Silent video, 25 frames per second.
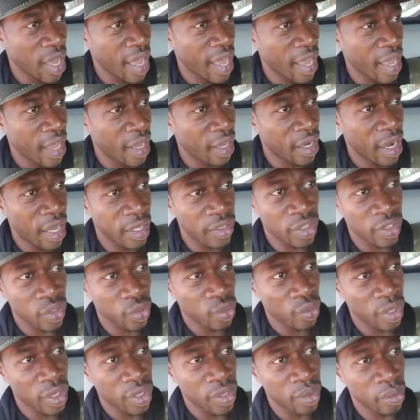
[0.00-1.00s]
And I
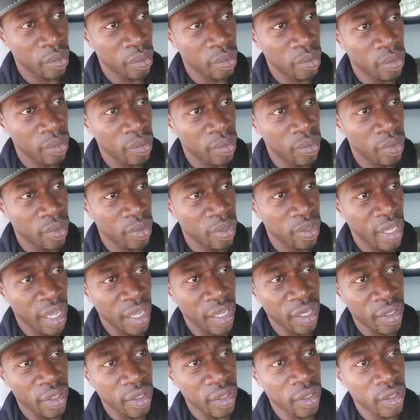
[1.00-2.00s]
just want to
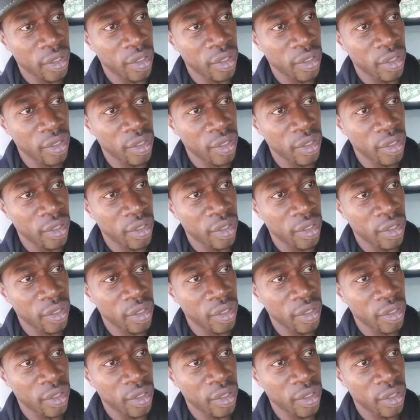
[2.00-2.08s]
thank